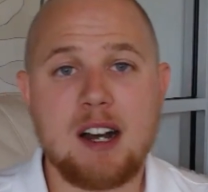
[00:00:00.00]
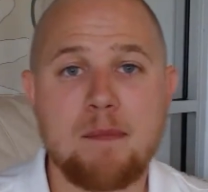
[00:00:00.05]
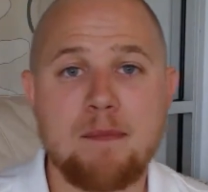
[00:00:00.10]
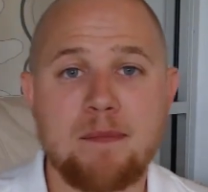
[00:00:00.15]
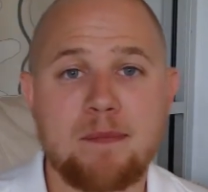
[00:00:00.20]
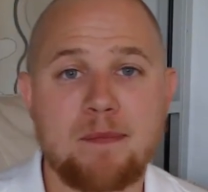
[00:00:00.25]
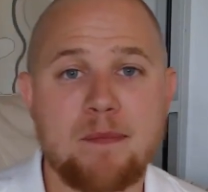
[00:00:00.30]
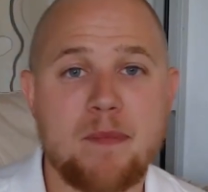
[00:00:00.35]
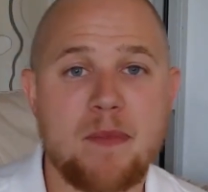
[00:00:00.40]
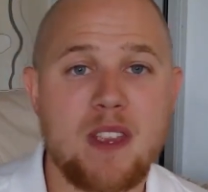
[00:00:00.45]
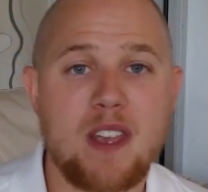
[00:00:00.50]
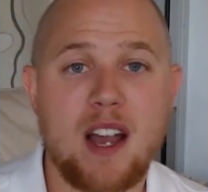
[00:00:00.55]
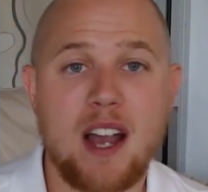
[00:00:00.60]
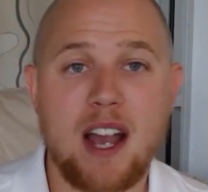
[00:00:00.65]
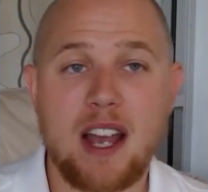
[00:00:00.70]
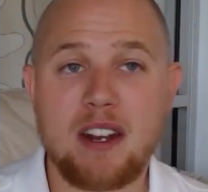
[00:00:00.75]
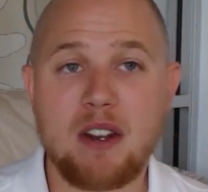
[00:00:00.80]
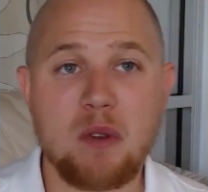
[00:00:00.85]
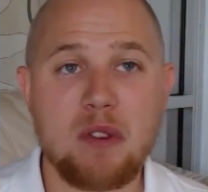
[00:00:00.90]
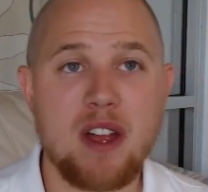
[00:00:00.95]
Um,
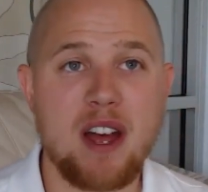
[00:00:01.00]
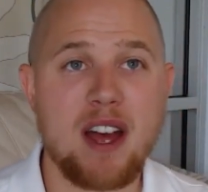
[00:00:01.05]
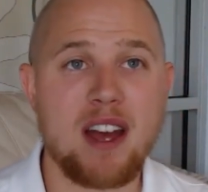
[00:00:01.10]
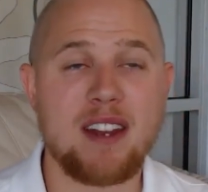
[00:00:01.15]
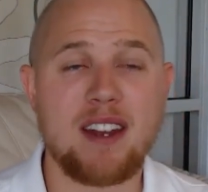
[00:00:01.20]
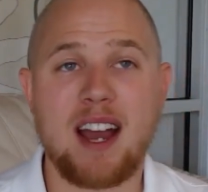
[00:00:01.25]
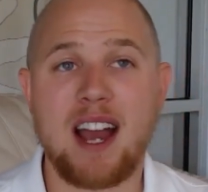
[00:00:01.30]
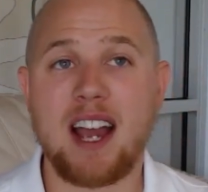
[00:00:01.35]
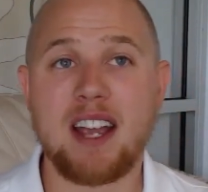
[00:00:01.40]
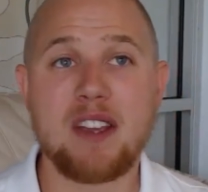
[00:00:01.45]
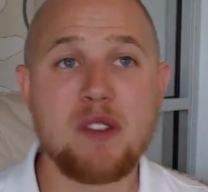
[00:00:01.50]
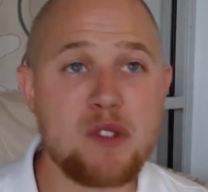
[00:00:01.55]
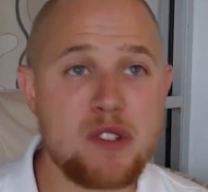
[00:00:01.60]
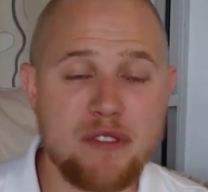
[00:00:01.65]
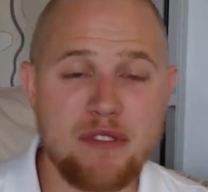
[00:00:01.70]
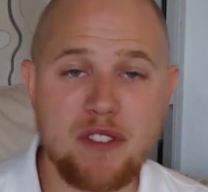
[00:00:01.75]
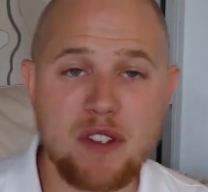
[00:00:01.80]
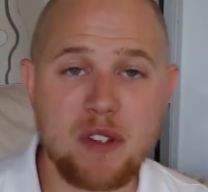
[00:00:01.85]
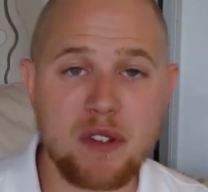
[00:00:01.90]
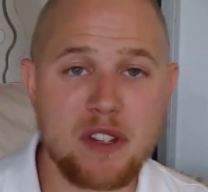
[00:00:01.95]
I know that I
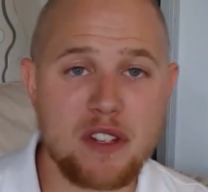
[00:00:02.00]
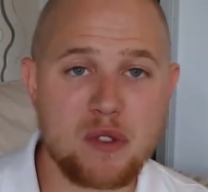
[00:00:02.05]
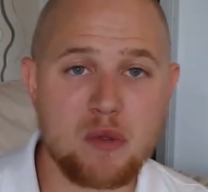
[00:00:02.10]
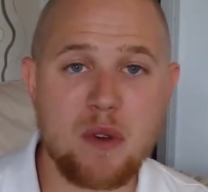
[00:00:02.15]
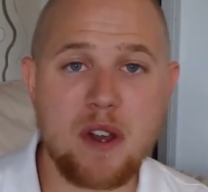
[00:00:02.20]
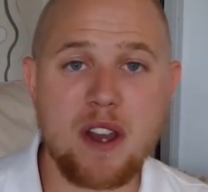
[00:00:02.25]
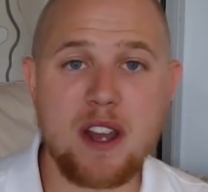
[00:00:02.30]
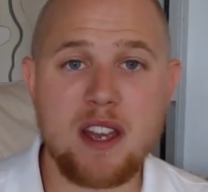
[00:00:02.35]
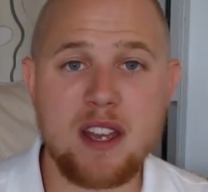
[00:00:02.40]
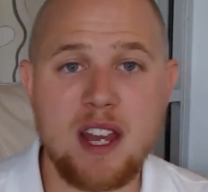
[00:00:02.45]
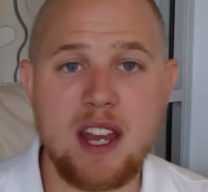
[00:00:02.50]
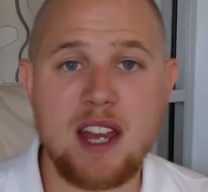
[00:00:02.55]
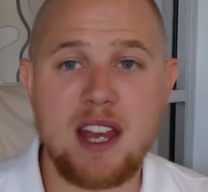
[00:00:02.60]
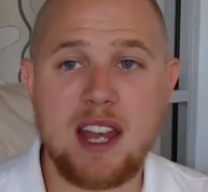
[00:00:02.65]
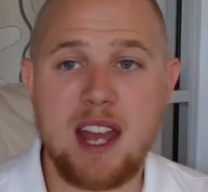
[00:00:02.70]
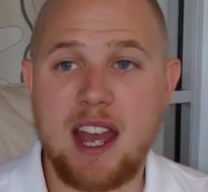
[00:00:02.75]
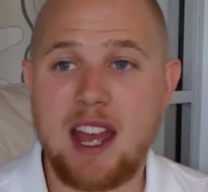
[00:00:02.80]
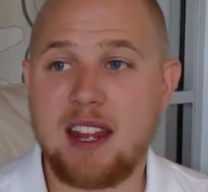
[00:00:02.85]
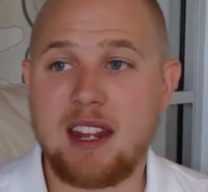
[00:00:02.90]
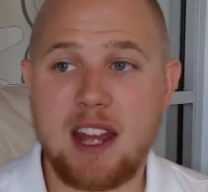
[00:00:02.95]
used to feel this way,
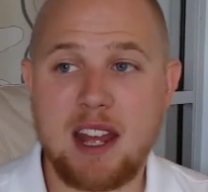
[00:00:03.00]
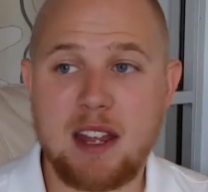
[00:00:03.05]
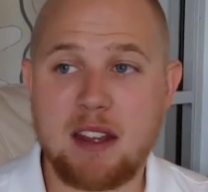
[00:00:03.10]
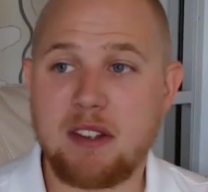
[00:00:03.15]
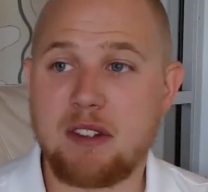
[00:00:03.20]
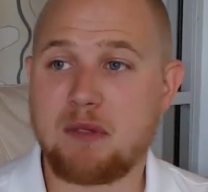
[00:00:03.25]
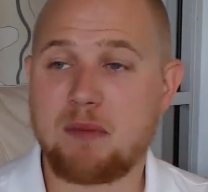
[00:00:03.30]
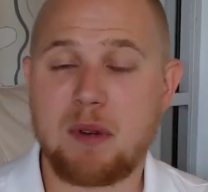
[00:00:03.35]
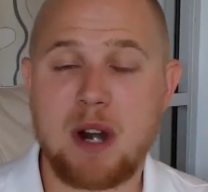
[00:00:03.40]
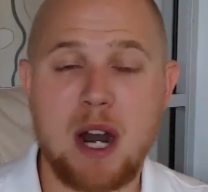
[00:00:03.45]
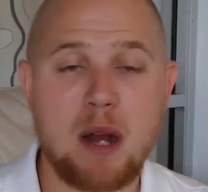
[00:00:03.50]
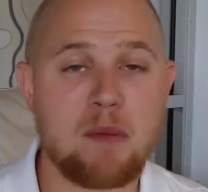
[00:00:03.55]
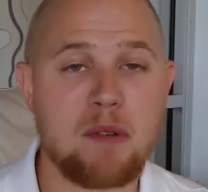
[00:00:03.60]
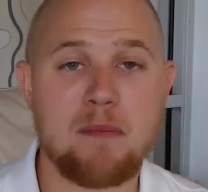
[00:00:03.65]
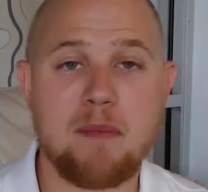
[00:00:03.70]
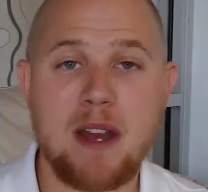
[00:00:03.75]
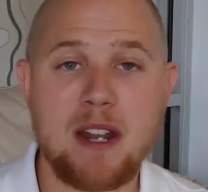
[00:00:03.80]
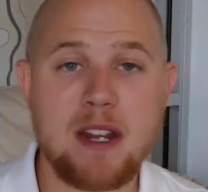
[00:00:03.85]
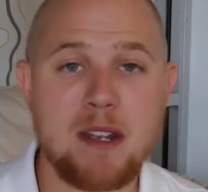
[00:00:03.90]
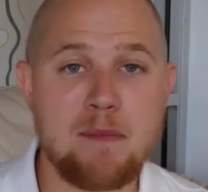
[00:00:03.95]
and, and there's
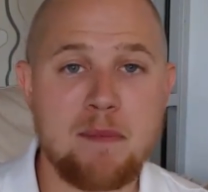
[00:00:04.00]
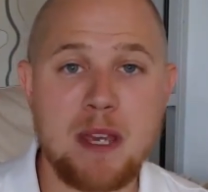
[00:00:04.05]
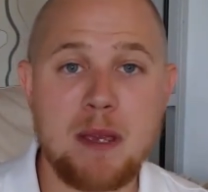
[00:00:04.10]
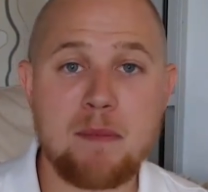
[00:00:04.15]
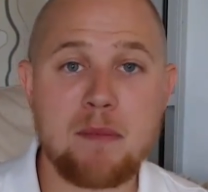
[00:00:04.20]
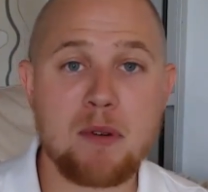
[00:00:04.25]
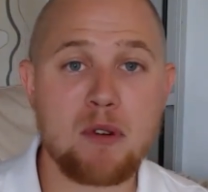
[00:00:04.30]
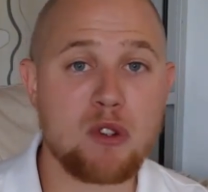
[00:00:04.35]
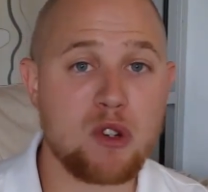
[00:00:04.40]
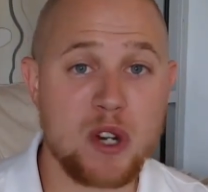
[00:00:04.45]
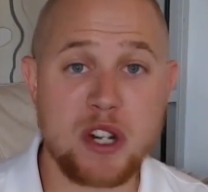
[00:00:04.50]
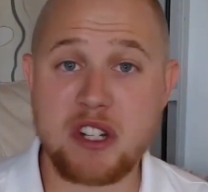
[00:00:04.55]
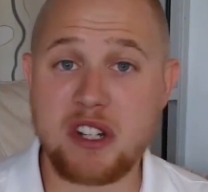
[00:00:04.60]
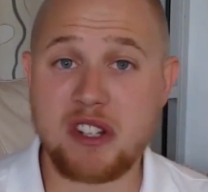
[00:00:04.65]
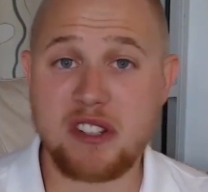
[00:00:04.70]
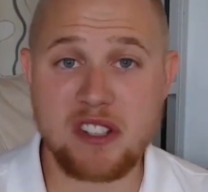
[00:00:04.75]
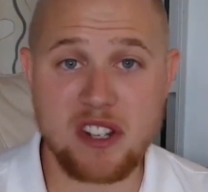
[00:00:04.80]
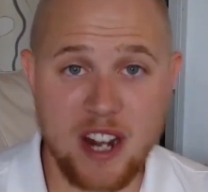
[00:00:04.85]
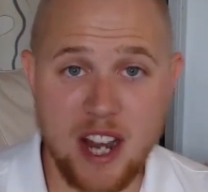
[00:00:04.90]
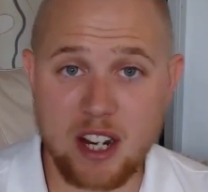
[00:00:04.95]
probably many people,
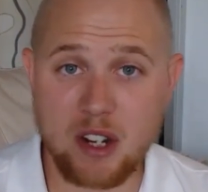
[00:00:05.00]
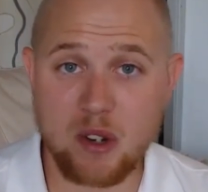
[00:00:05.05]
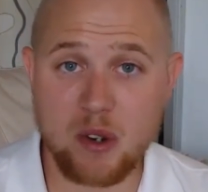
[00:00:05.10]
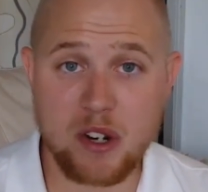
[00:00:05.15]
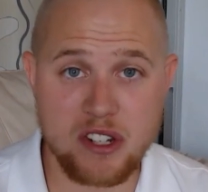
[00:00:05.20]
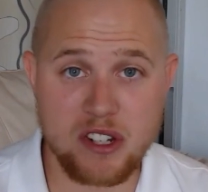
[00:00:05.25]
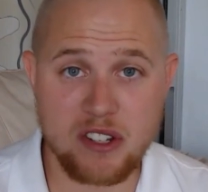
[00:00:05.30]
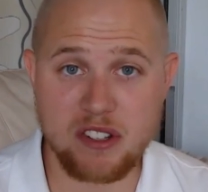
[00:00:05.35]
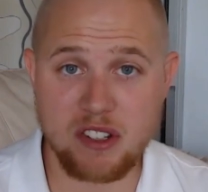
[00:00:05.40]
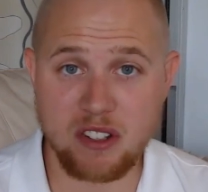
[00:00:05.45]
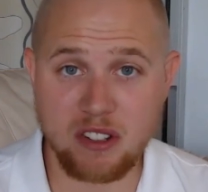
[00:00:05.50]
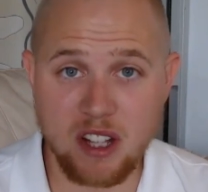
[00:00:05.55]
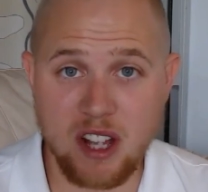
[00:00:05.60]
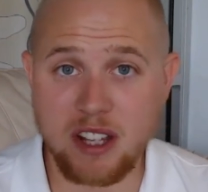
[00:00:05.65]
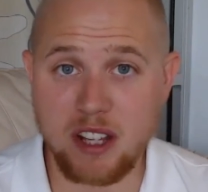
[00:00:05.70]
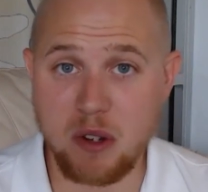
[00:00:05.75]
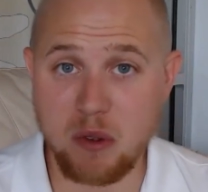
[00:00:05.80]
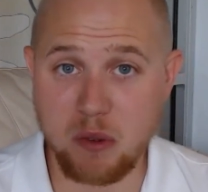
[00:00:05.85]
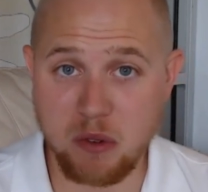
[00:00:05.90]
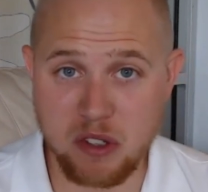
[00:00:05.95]
Christians and Christians
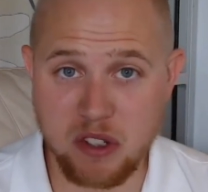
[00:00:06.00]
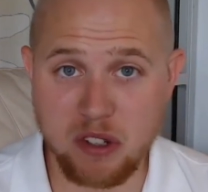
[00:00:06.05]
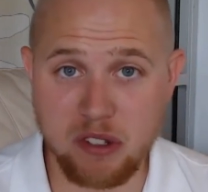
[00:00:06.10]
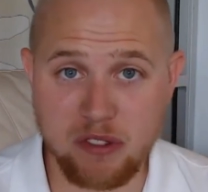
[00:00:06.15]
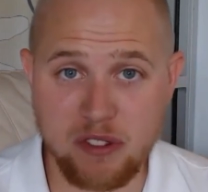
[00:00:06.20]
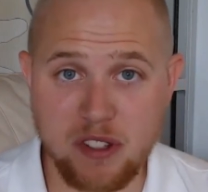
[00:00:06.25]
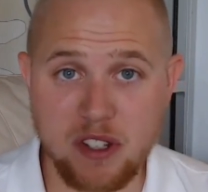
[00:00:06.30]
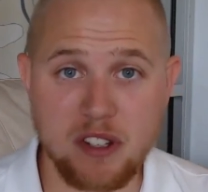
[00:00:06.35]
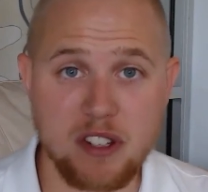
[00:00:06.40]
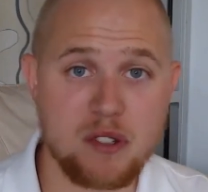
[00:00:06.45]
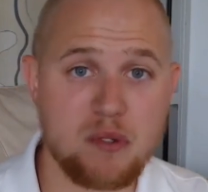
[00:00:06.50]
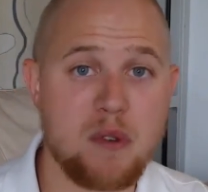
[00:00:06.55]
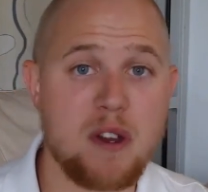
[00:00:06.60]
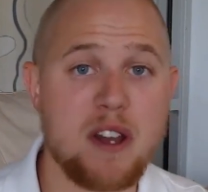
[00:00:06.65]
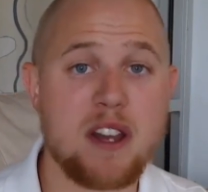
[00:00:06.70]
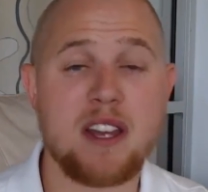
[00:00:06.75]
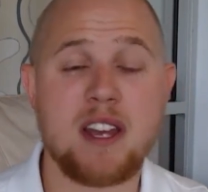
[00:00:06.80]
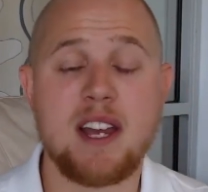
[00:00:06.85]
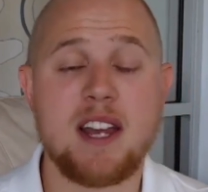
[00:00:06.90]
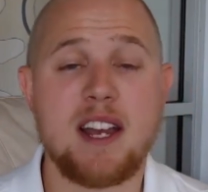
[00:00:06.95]
alike, who still feel
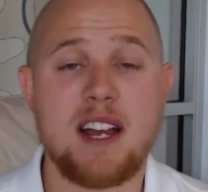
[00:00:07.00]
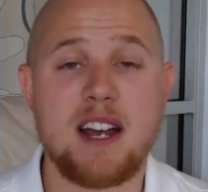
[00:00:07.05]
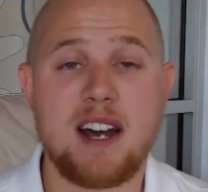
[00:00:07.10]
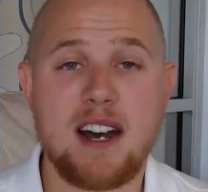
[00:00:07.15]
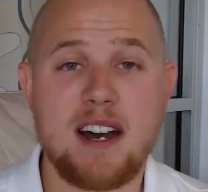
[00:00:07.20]
this way.